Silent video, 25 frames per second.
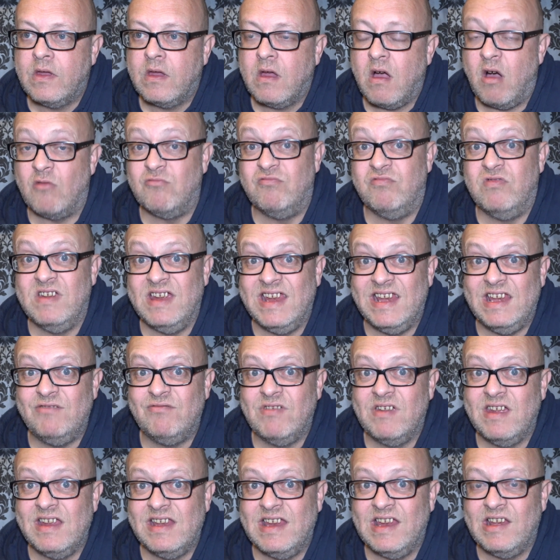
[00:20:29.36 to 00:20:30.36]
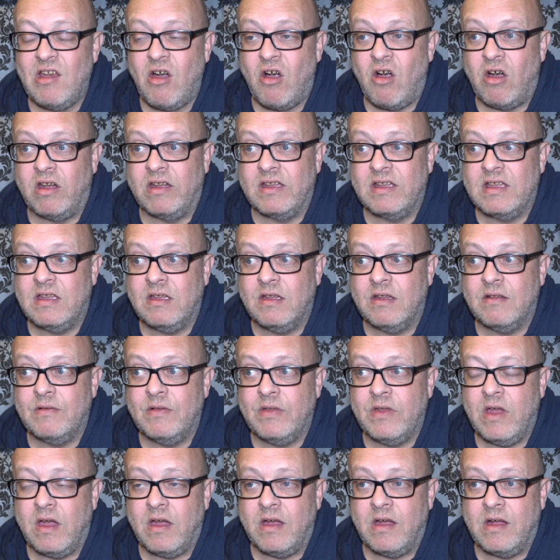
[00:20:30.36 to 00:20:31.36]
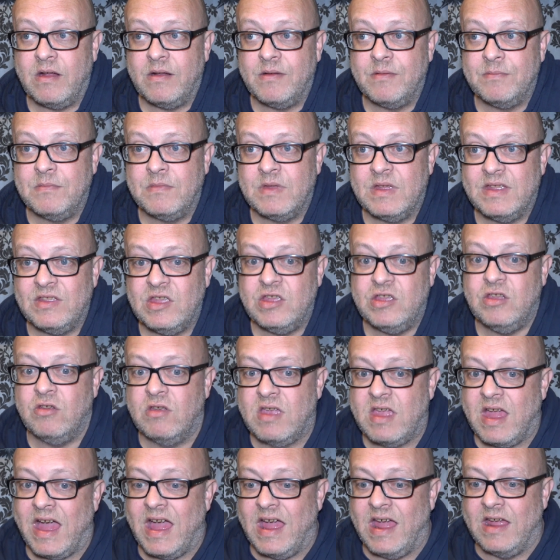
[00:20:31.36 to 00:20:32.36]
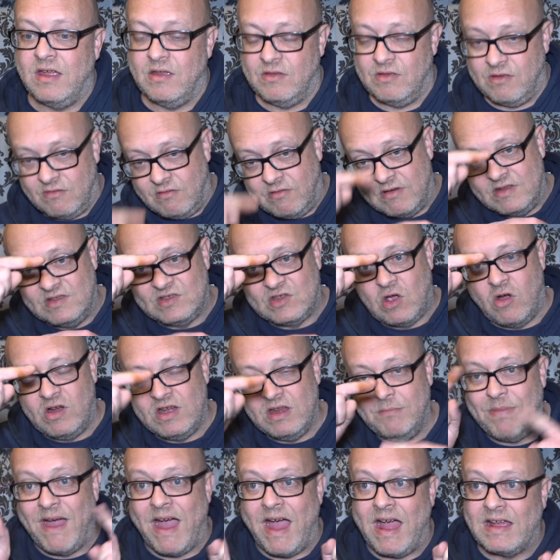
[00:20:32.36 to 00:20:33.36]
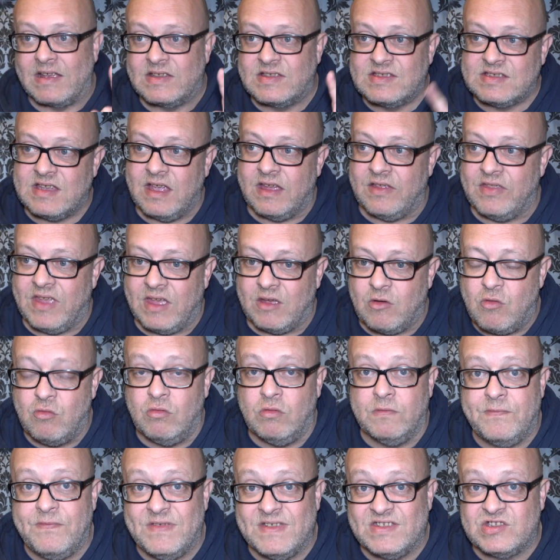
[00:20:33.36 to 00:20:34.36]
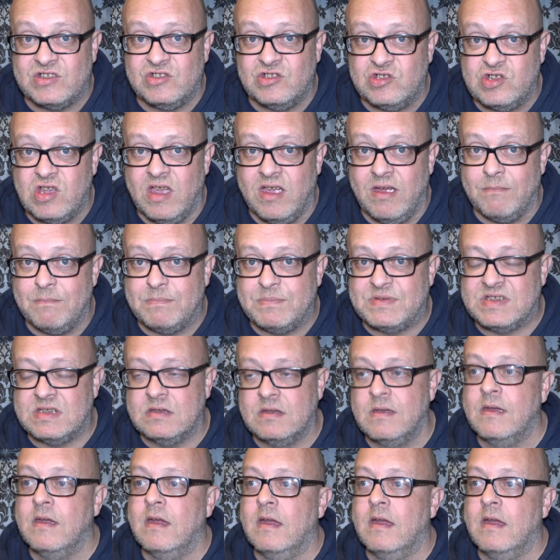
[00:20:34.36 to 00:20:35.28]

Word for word: I really really like, um, in the U K they're in tiny bags and they're called fish and chips,